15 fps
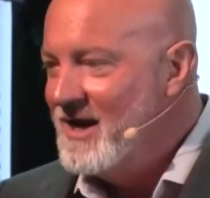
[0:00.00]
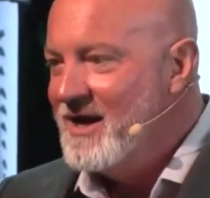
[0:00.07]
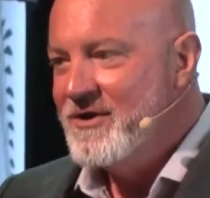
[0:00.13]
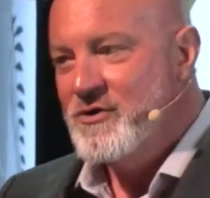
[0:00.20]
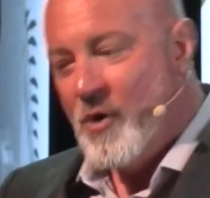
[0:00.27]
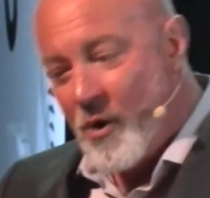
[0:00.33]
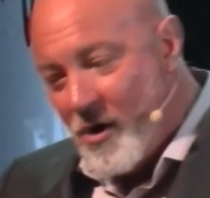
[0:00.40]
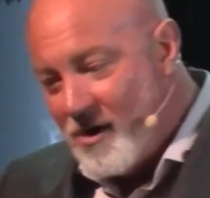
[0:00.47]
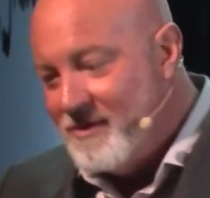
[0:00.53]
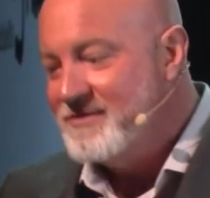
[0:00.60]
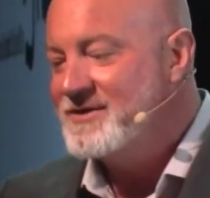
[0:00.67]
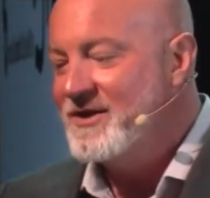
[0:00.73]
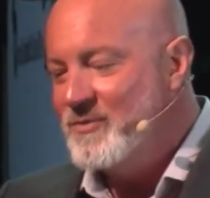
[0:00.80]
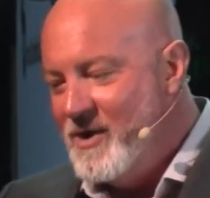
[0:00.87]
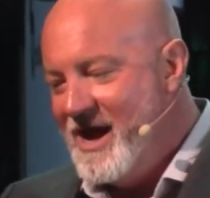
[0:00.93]
Nor
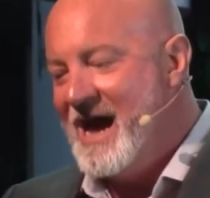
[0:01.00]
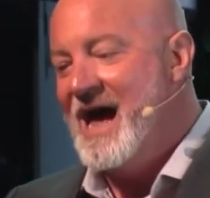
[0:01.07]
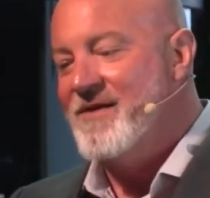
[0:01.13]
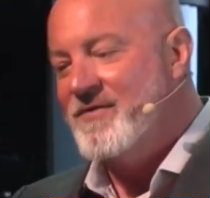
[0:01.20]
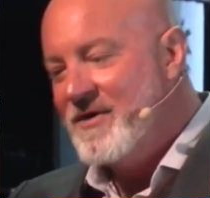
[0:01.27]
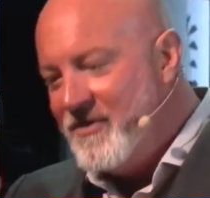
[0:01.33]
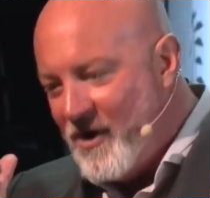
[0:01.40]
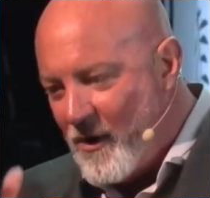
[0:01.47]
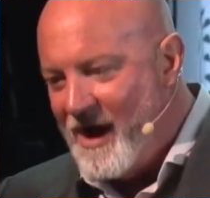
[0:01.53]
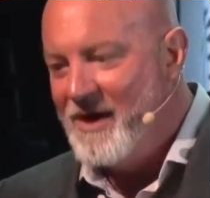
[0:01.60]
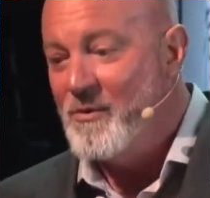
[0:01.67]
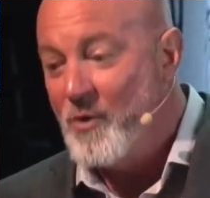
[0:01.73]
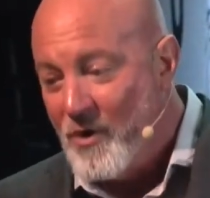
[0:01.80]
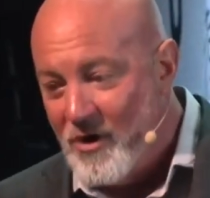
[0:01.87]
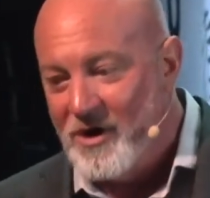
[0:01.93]
did we have it, though I
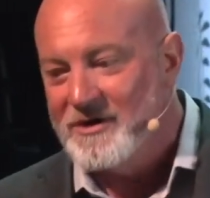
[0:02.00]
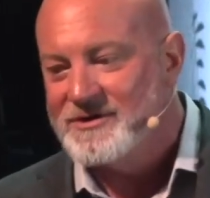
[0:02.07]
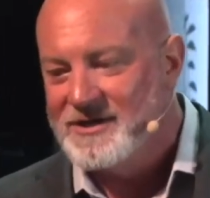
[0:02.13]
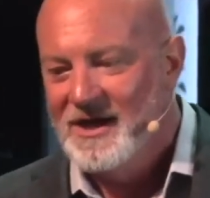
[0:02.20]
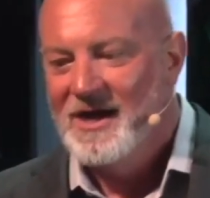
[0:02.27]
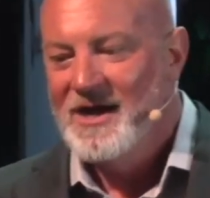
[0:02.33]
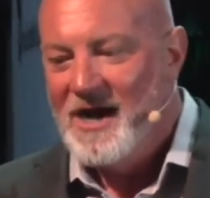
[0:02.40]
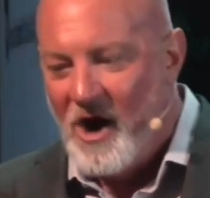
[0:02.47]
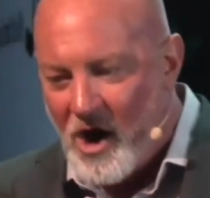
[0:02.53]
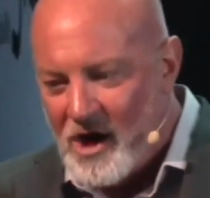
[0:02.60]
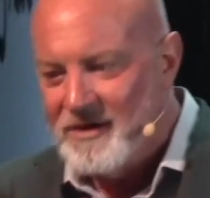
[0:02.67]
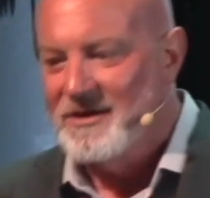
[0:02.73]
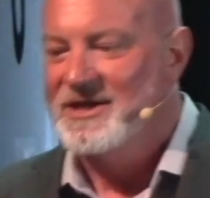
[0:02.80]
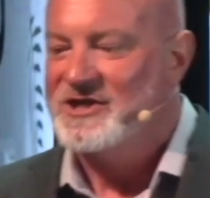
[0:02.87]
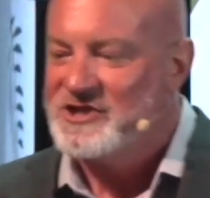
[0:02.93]
worked,
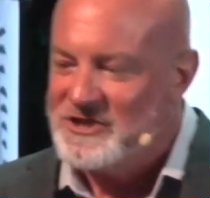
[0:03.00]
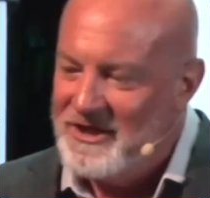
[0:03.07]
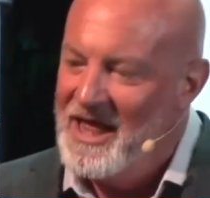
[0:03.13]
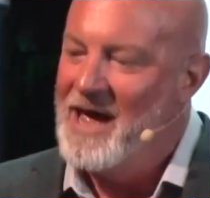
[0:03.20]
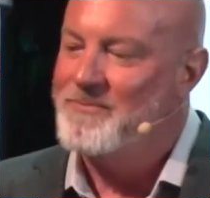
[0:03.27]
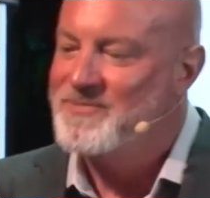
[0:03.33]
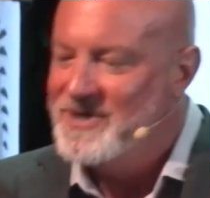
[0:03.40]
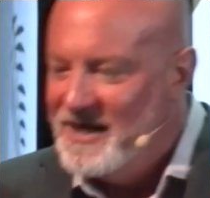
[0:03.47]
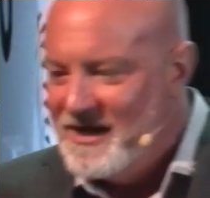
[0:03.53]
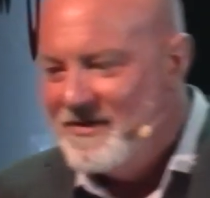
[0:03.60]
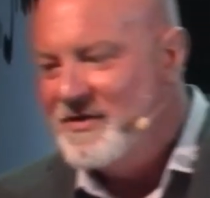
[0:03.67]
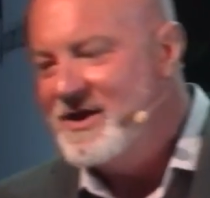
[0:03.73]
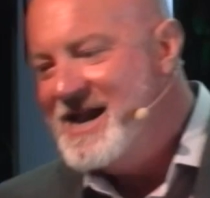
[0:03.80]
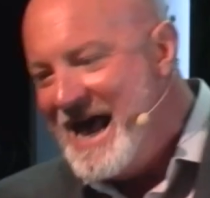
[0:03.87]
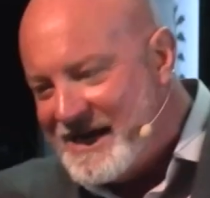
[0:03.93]
hardly slept
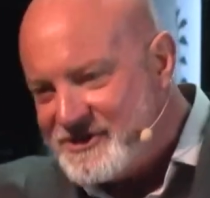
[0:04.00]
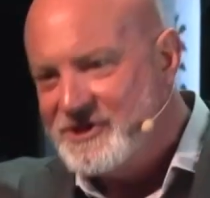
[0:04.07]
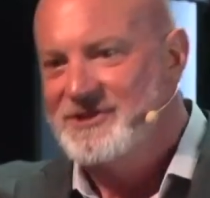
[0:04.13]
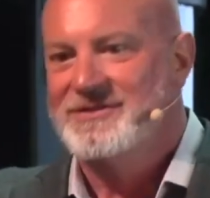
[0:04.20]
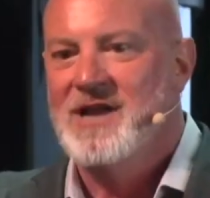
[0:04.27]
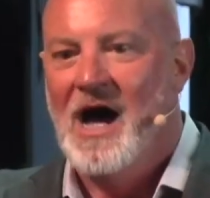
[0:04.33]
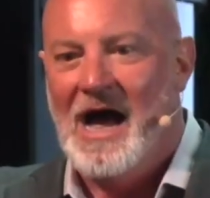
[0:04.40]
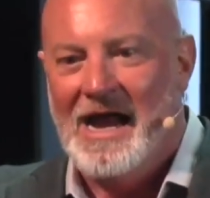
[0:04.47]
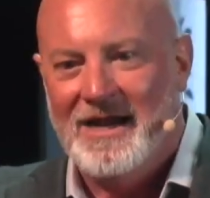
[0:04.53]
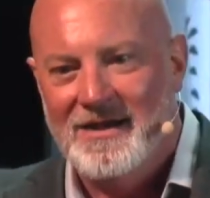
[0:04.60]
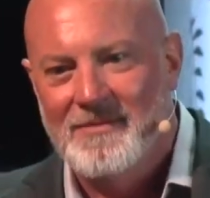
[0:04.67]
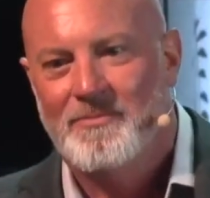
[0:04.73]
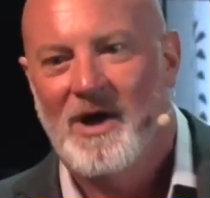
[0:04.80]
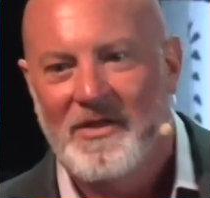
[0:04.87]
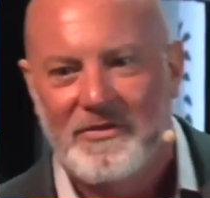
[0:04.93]
the next
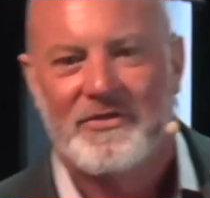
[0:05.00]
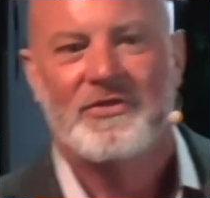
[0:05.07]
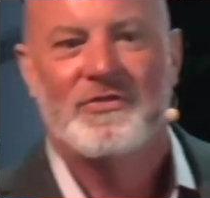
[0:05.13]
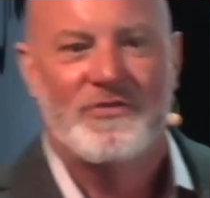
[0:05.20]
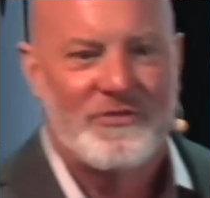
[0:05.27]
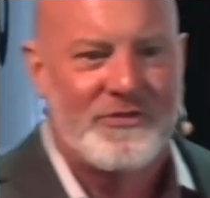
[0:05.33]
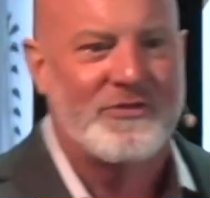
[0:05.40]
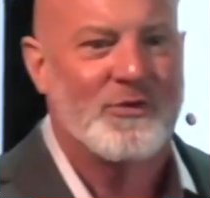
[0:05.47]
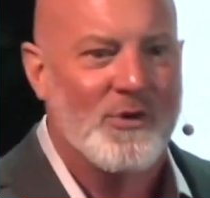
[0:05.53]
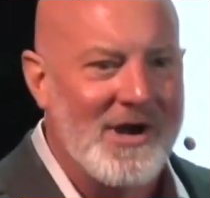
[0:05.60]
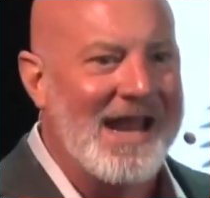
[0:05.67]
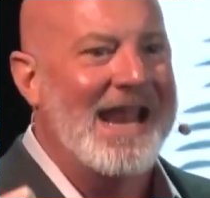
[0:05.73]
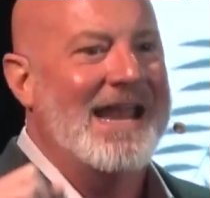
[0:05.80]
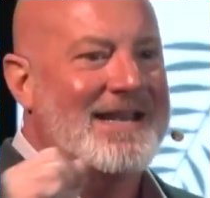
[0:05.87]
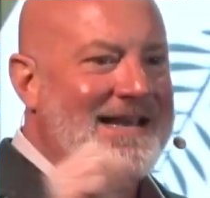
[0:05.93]
night. But
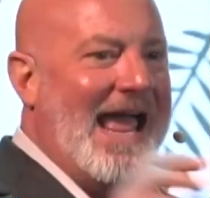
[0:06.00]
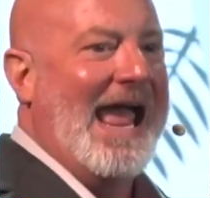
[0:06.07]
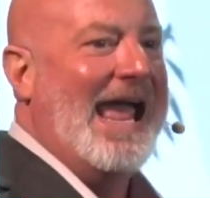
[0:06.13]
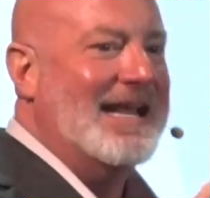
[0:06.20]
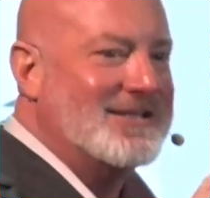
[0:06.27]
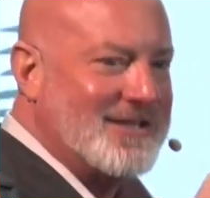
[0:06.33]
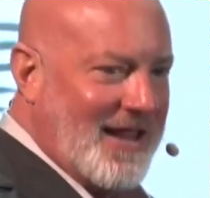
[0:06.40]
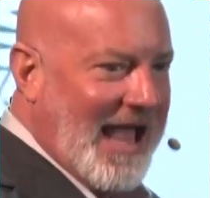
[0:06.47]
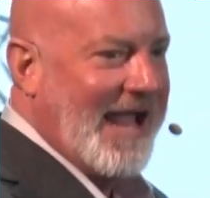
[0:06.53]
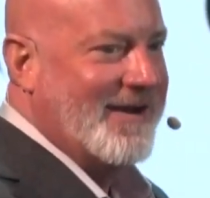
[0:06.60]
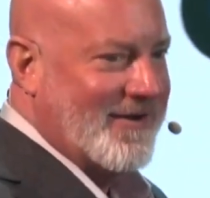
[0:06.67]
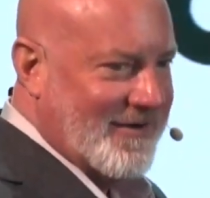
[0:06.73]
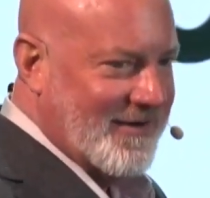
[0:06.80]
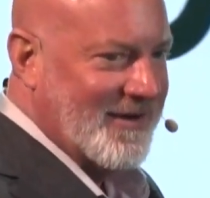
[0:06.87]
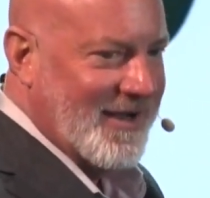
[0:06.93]
3 days
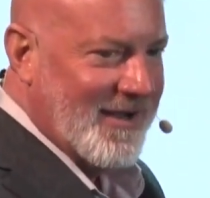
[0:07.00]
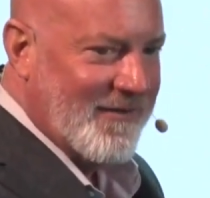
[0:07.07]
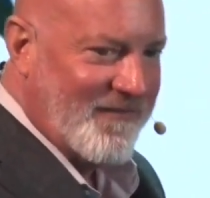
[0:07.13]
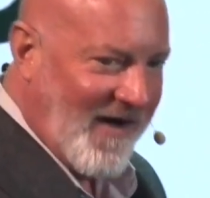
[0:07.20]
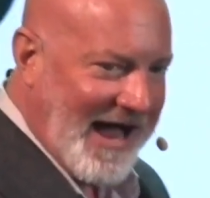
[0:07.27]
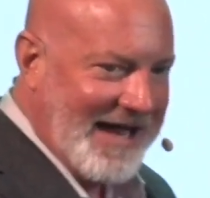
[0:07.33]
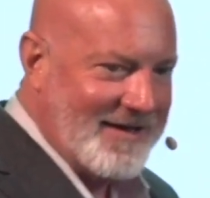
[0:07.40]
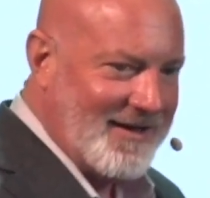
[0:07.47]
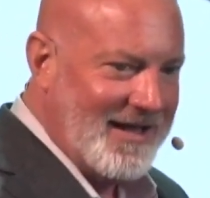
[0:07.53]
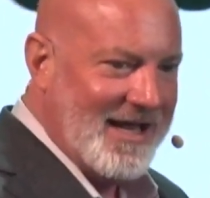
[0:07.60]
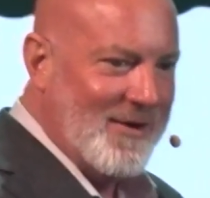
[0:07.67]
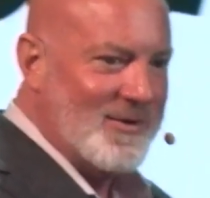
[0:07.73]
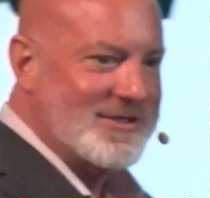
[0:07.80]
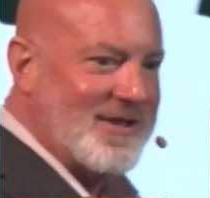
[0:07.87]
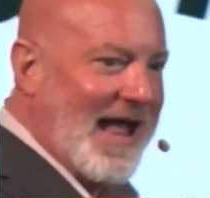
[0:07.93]
later, finally,
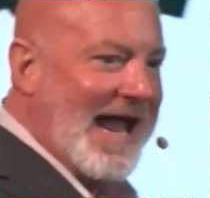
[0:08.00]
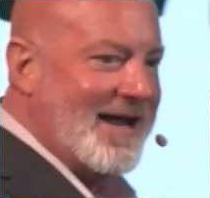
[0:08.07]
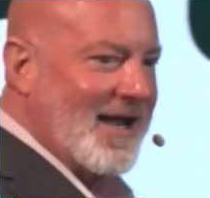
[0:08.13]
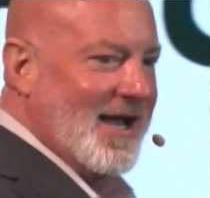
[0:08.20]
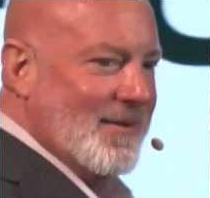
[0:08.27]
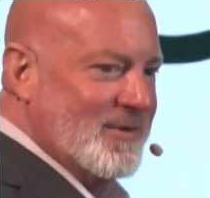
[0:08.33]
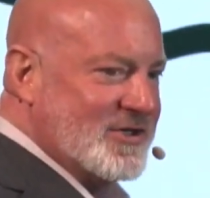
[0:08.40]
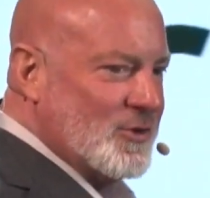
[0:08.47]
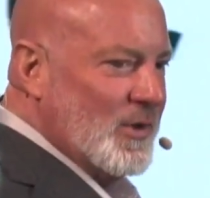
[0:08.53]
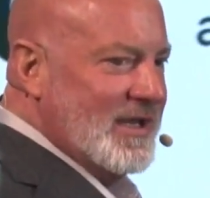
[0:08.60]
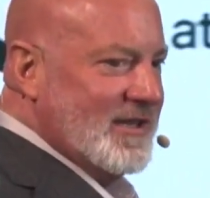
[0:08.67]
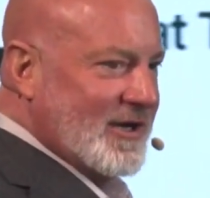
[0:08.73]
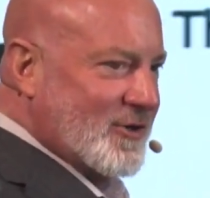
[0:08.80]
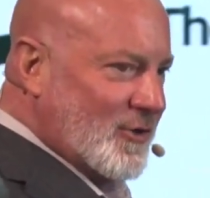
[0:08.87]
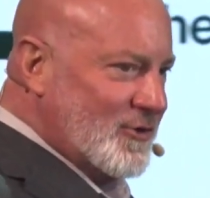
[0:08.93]
it was like between
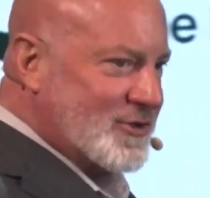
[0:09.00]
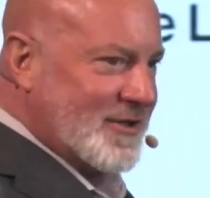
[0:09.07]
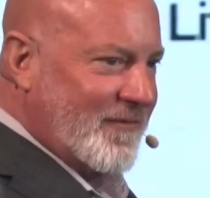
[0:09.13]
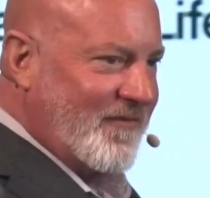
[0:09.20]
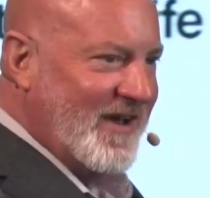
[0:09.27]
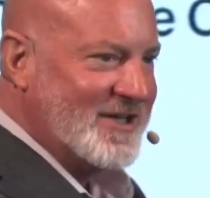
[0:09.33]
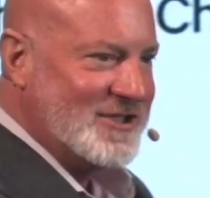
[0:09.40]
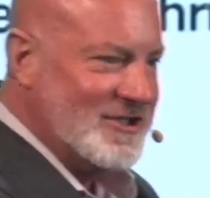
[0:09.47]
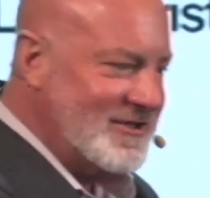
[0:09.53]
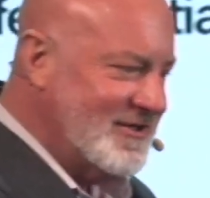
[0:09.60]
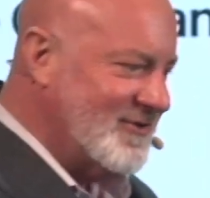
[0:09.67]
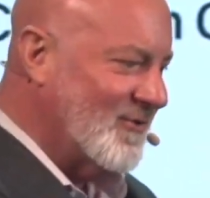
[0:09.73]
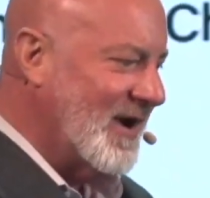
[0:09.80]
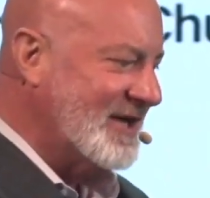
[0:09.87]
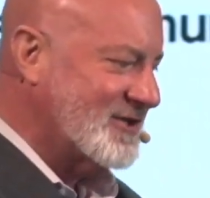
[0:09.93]
the crucifixion and
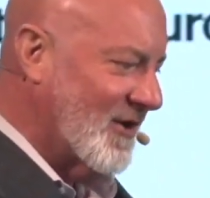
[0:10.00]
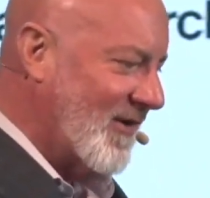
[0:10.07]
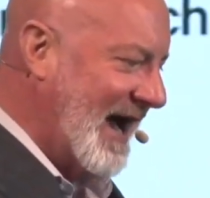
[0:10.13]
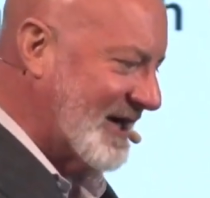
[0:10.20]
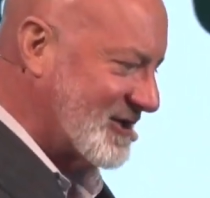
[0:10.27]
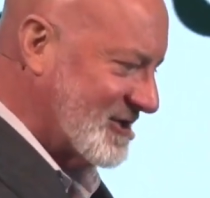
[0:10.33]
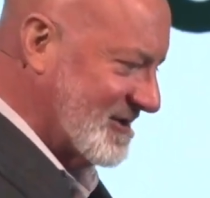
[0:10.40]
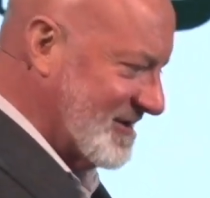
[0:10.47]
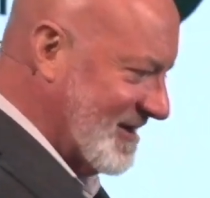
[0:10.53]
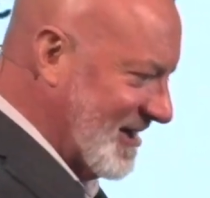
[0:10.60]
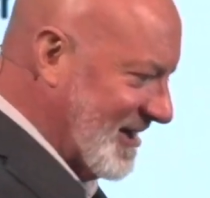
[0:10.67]
the resurrection.